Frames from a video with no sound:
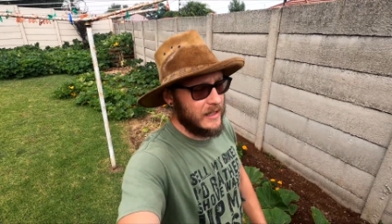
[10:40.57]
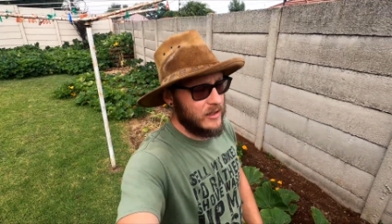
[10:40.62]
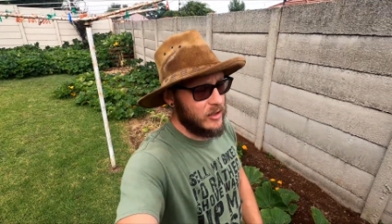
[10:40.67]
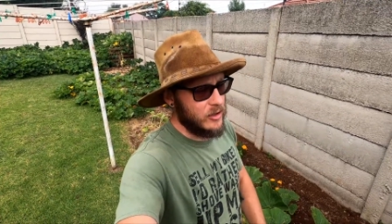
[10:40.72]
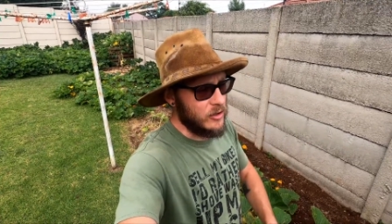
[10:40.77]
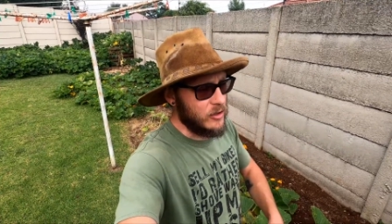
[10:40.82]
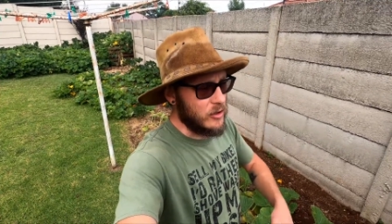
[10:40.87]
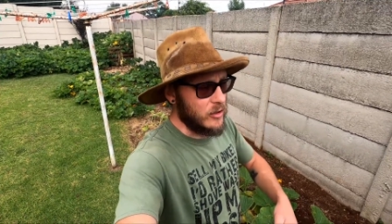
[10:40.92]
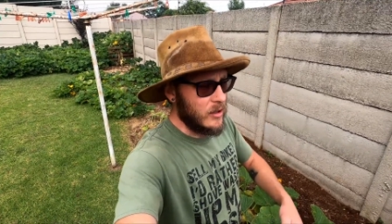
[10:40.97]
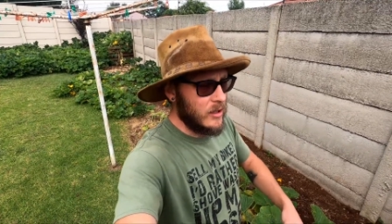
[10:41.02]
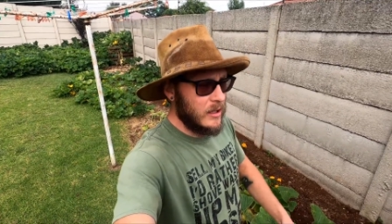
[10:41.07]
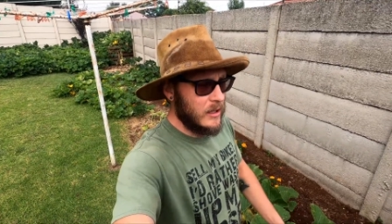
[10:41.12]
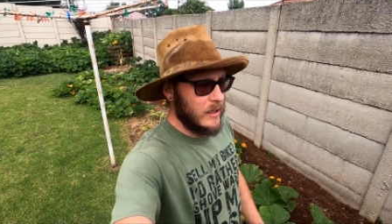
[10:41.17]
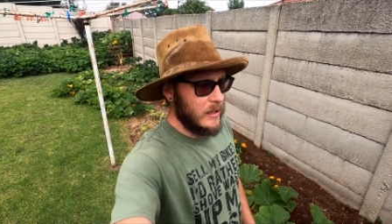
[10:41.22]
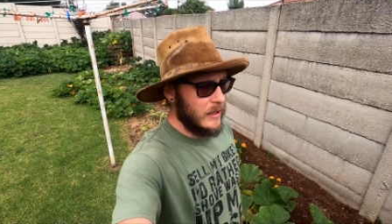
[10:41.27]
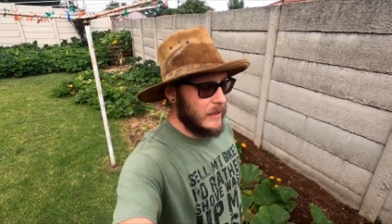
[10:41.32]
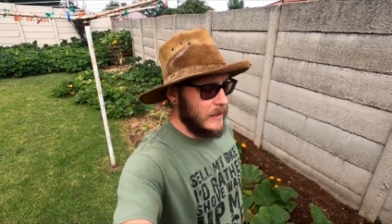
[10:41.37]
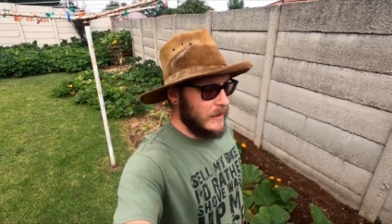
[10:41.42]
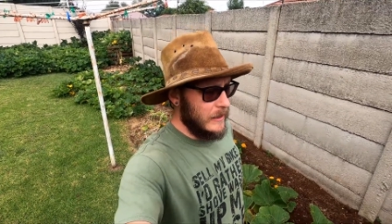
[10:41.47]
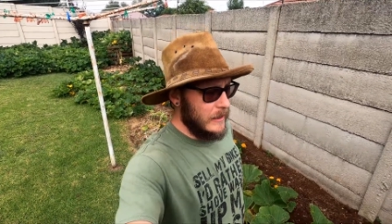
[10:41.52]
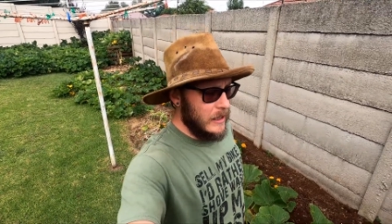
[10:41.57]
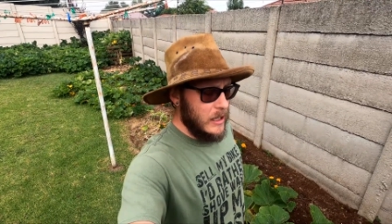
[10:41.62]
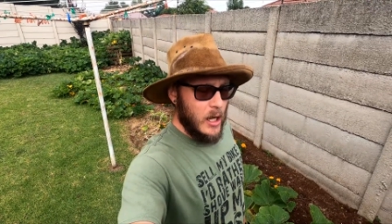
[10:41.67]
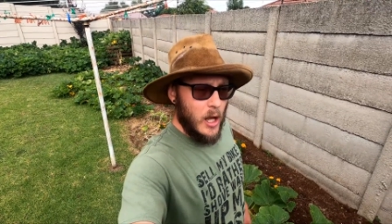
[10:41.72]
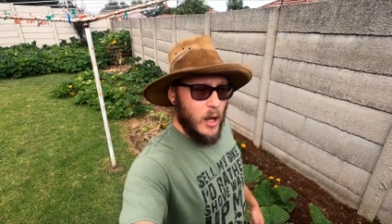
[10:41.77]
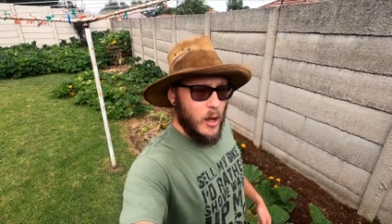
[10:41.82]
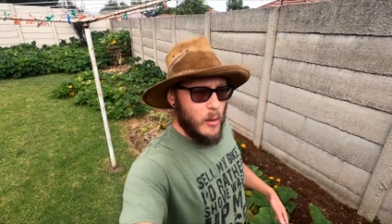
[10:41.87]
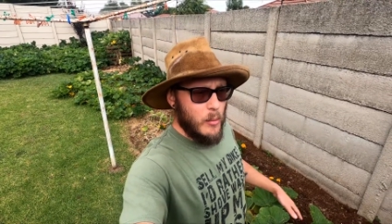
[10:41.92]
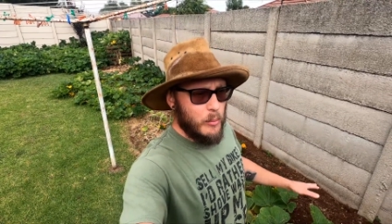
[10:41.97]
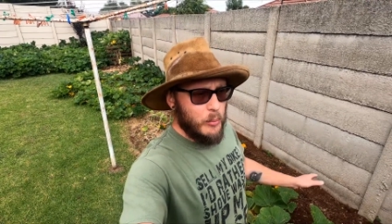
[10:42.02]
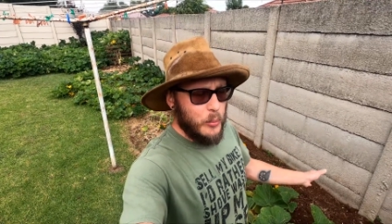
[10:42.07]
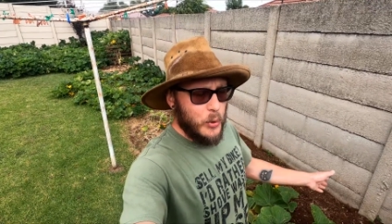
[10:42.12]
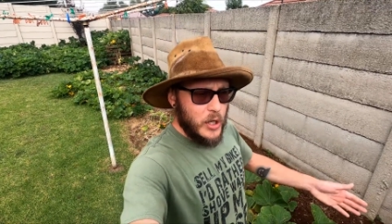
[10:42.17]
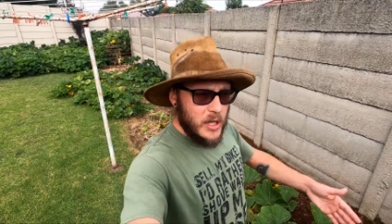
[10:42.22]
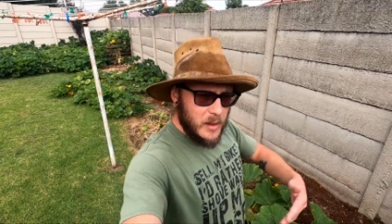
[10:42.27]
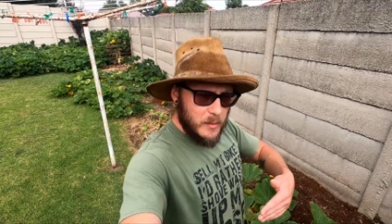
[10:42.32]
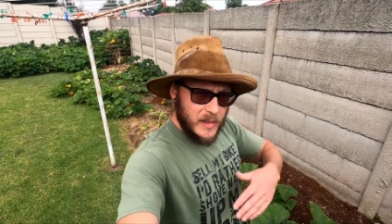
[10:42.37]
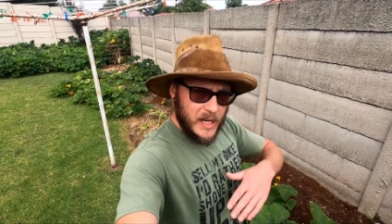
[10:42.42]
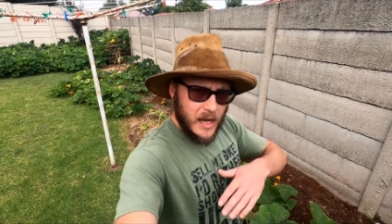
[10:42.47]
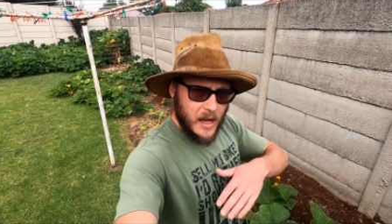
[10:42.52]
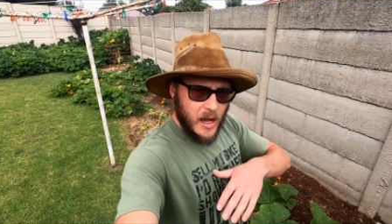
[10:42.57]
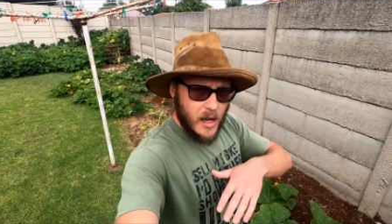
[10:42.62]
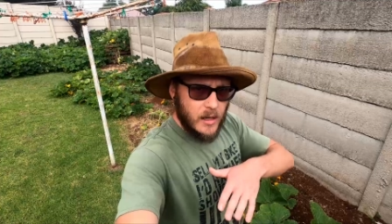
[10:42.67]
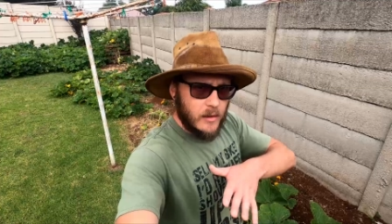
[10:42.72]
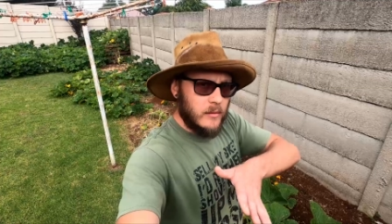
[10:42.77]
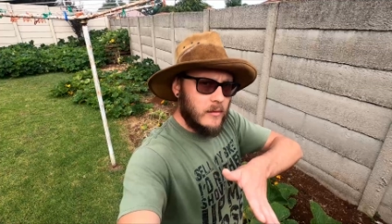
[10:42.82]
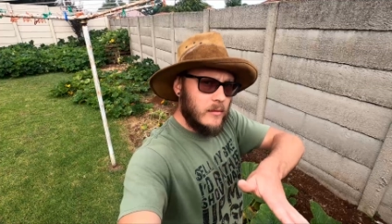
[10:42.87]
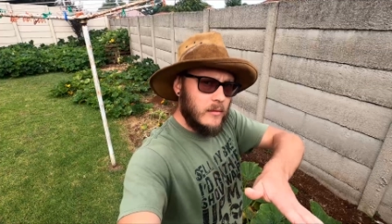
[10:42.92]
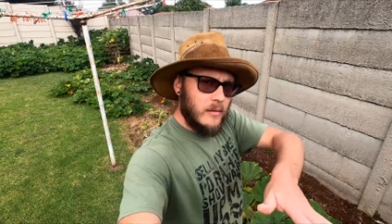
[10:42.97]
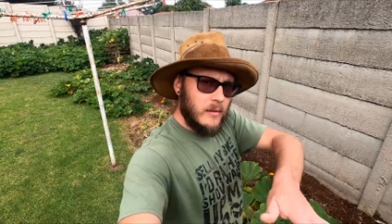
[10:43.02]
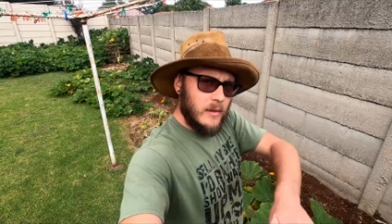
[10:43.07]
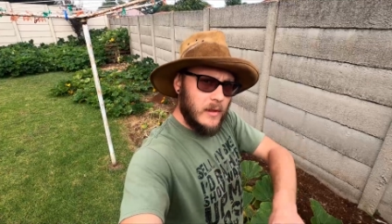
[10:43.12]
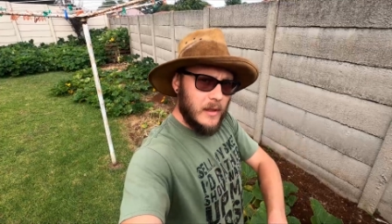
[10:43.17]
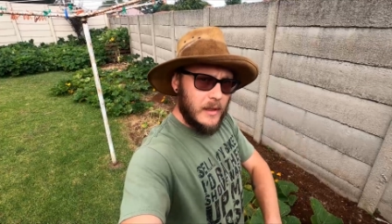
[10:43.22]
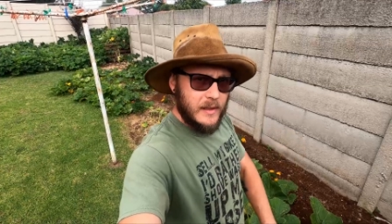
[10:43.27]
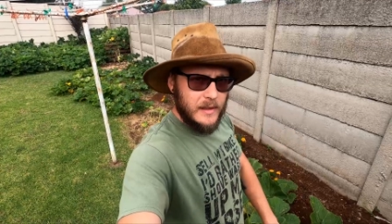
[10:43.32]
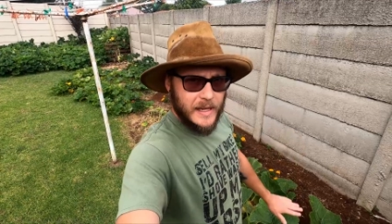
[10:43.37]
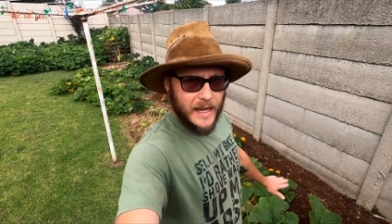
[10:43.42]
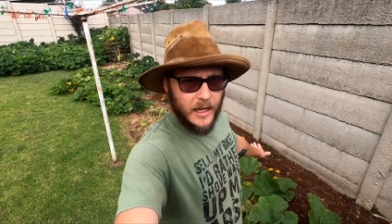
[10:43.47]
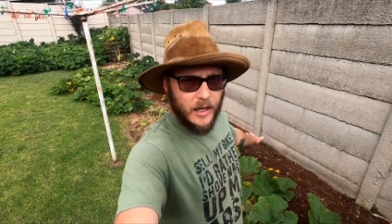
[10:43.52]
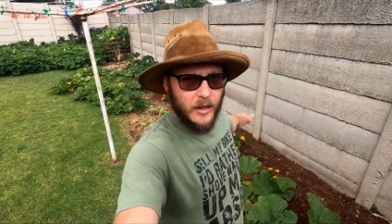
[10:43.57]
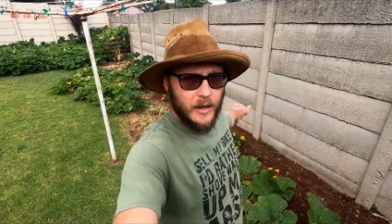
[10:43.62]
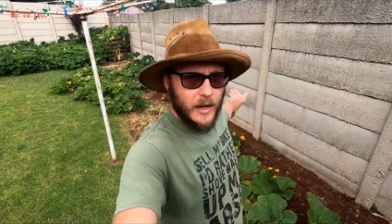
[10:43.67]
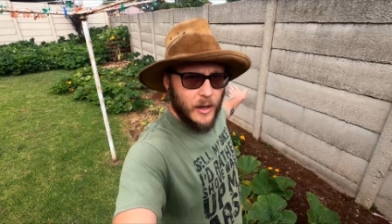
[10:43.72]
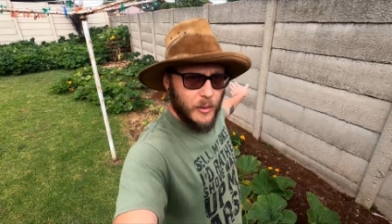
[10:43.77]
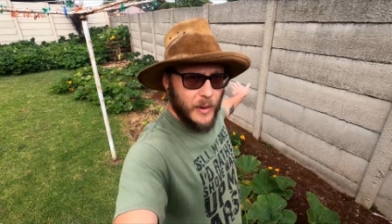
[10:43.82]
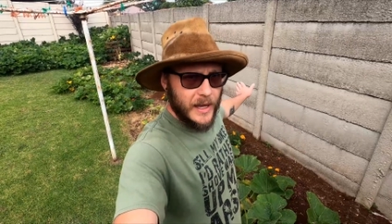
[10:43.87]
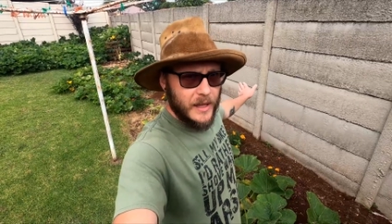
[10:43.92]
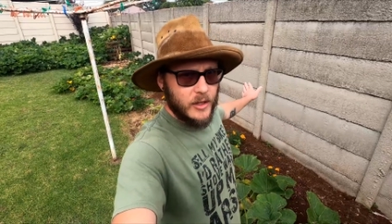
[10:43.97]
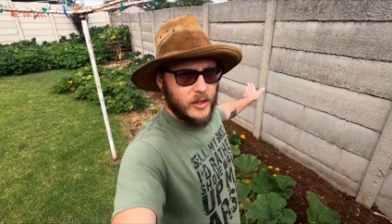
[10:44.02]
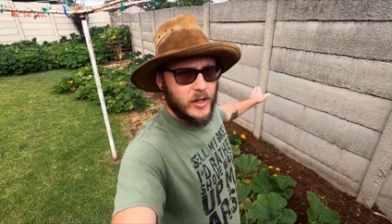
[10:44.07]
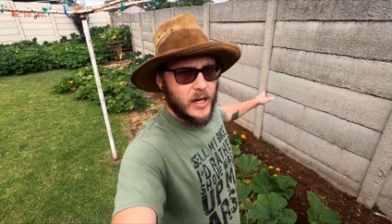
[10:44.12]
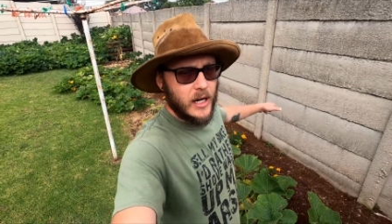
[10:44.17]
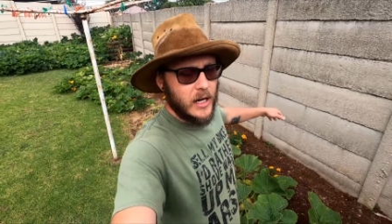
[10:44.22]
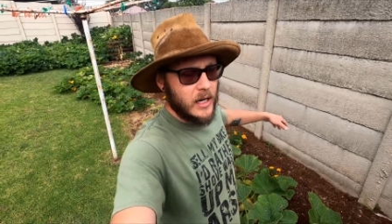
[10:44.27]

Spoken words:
I had to prune them down, take away the